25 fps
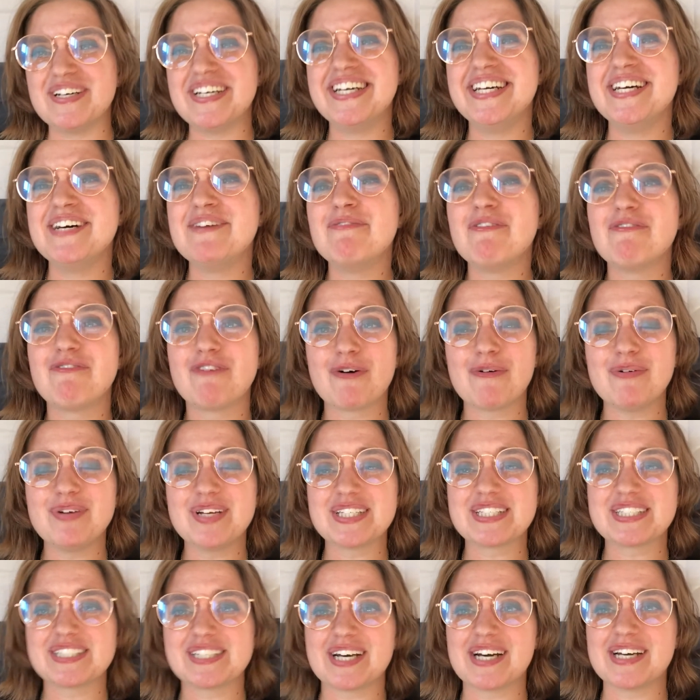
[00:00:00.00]
Before we get
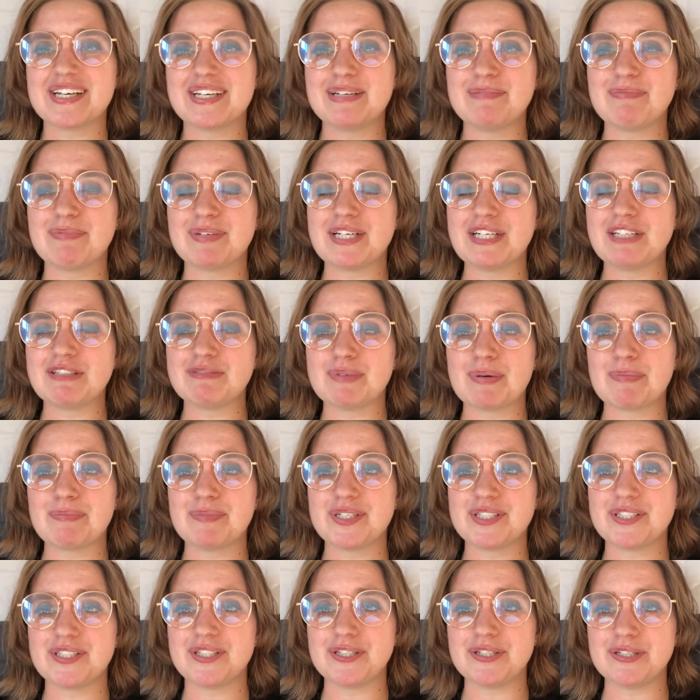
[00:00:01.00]
started, please remember
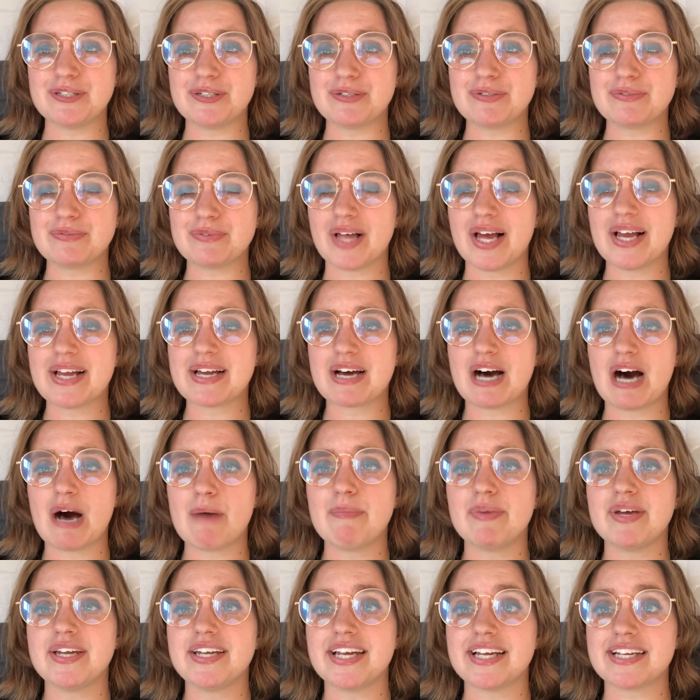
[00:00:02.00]
to like,
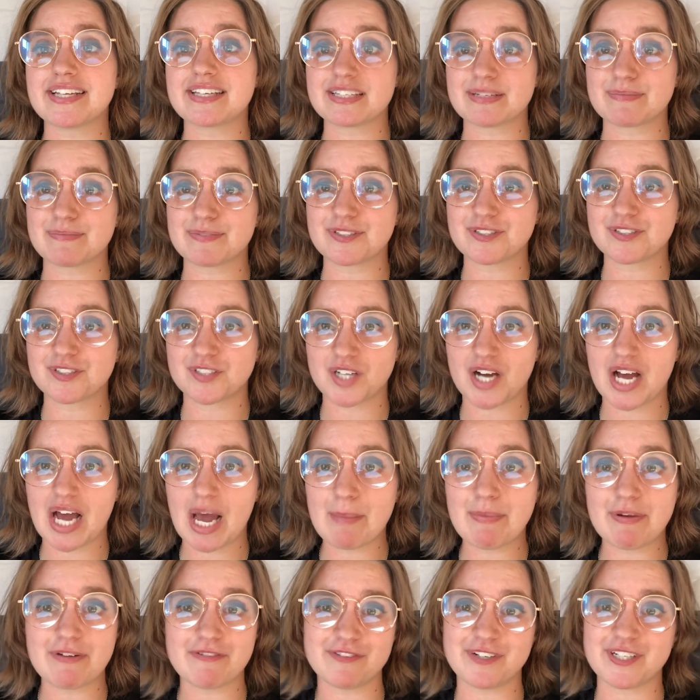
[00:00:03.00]
comment, and subscribe
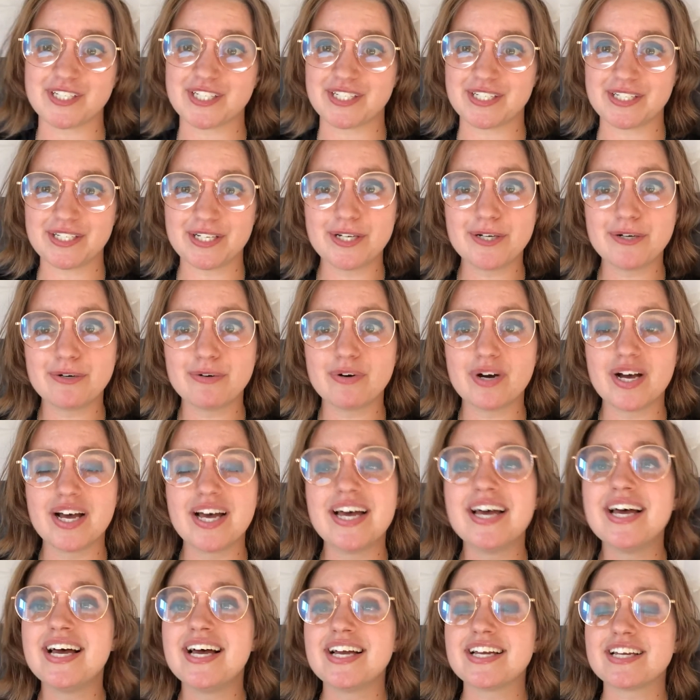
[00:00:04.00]
if you're new.
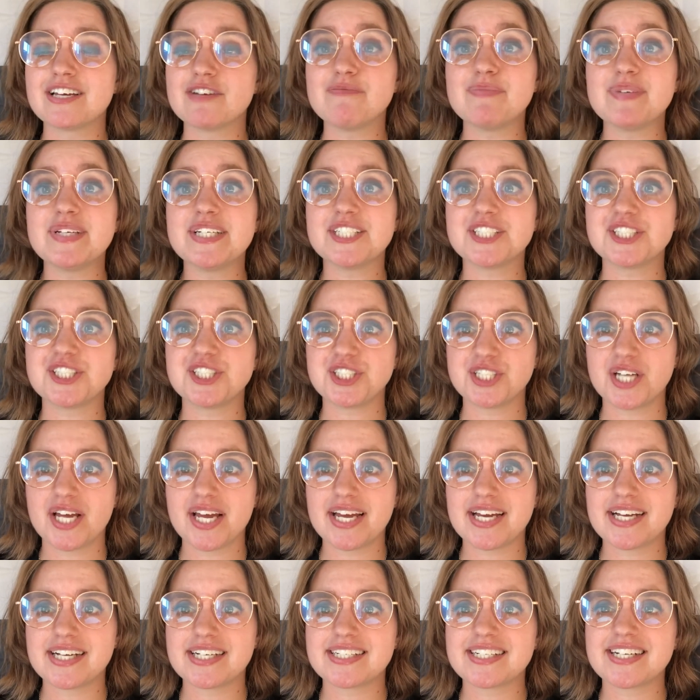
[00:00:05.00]
Give me a
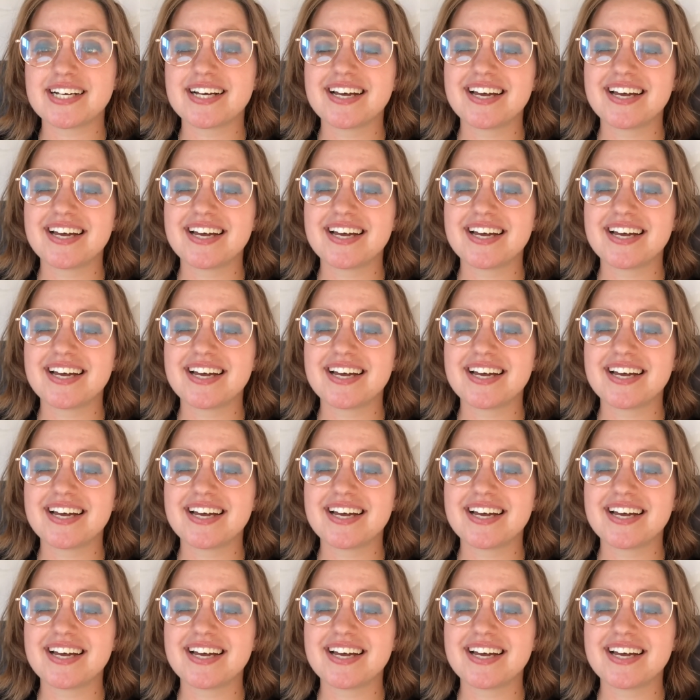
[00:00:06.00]
share.